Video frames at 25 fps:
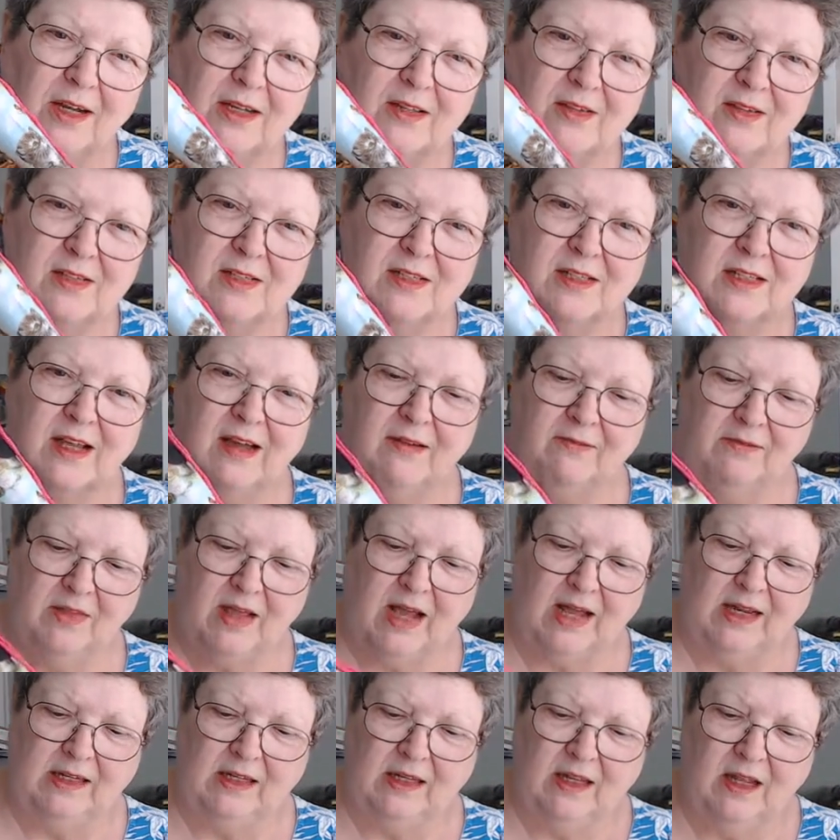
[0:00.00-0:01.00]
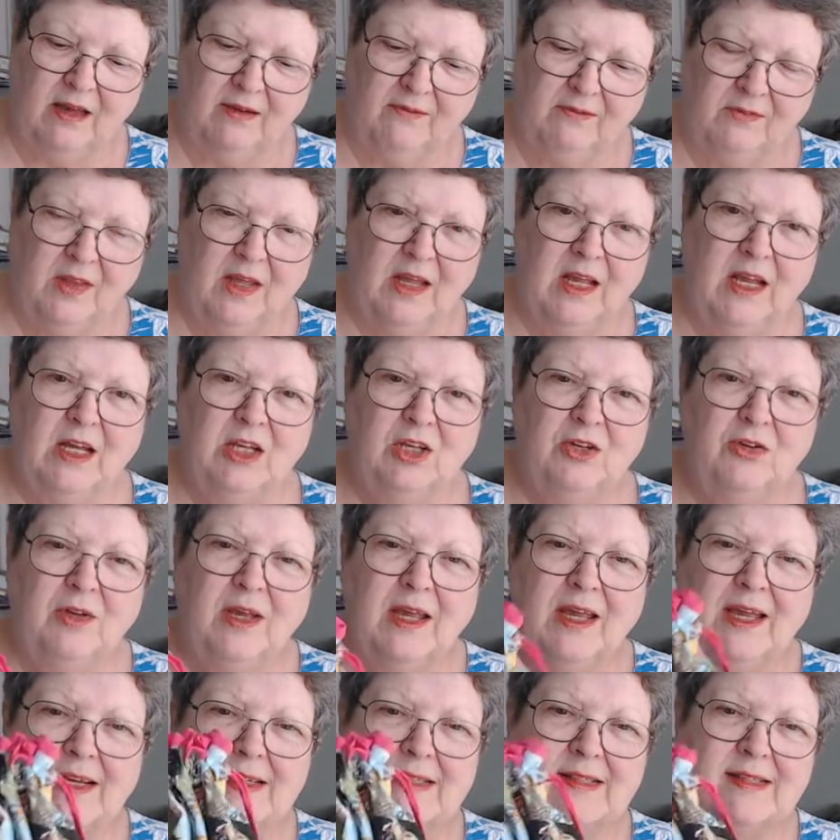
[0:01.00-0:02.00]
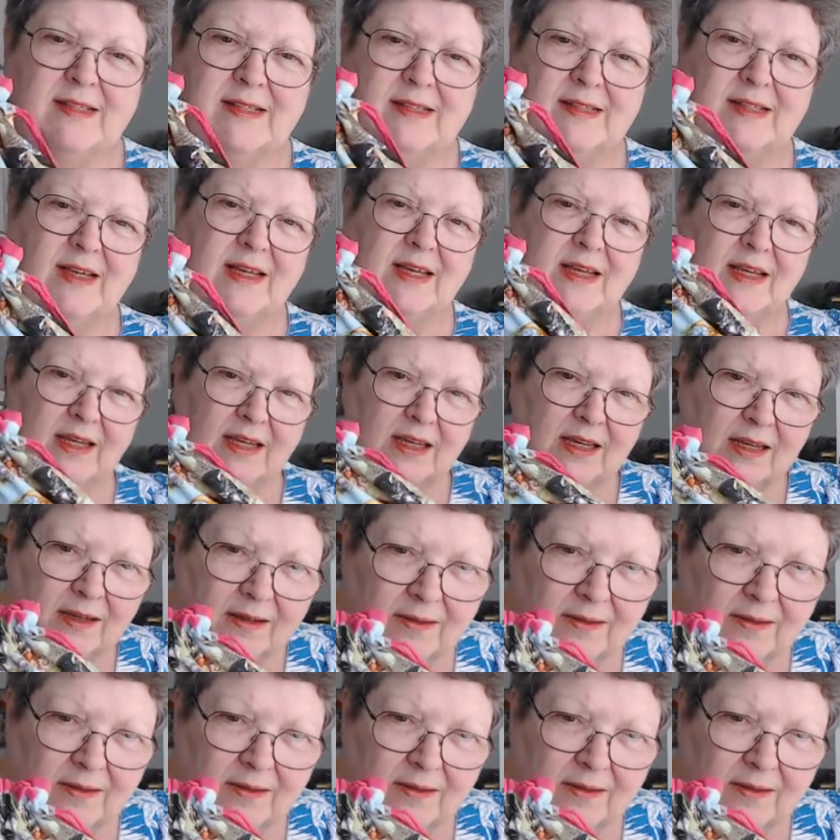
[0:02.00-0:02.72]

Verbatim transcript: just love. I love, you can't see.